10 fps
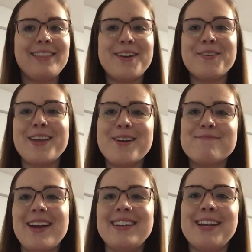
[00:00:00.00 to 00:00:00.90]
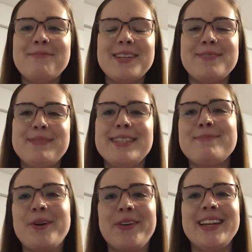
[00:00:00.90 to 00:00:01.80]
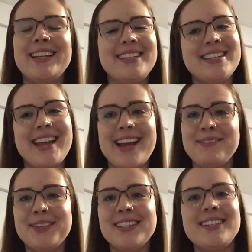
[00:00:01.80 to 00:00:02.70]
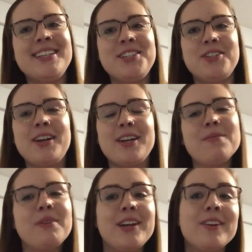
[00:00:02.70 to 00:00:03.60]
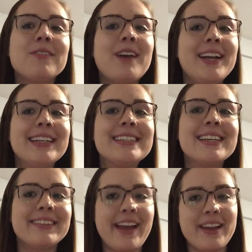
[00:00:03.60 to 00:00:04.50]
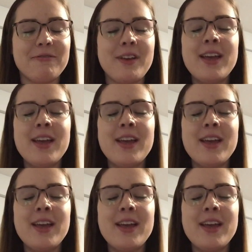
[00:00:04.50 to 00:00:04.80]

Hello there, my name is Miss Moen, and today I'm going to teach you how to bring your writing to life.